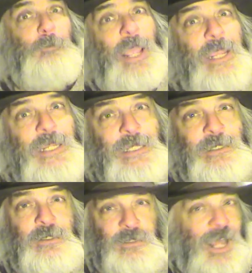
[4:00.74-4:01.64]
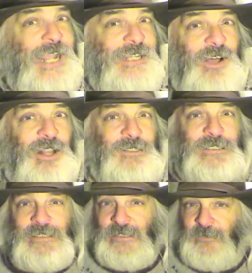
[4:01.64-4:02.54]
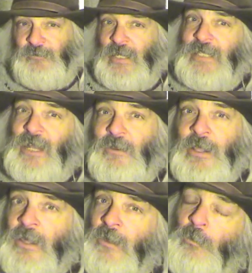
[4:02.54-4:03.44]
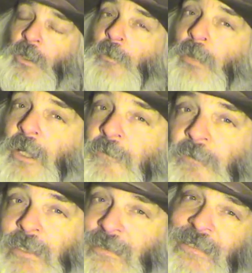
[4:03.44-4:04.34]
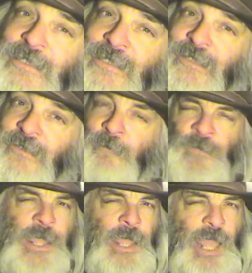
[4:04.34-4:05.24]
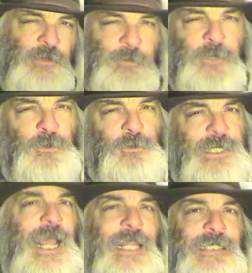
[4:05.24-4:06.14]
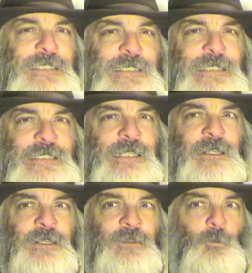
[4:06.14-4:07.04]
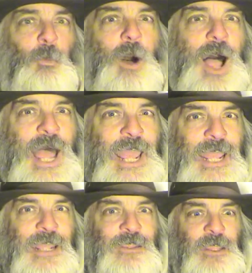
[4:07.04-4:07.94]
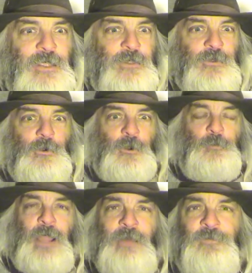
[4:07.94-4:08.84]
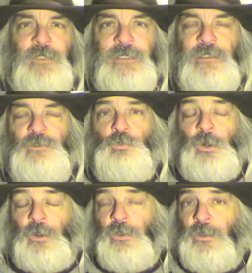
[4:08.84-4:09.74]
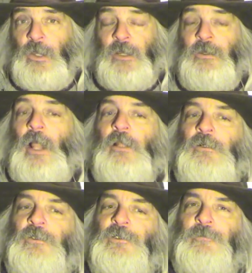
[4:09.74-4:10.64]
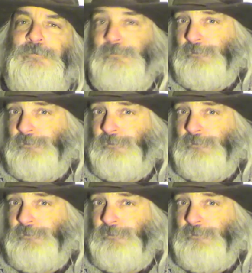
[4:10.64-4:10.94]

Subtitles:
paying $9 just to find out what the bloody fuck is in there? How about you tell us why your pamphlet is worth $9?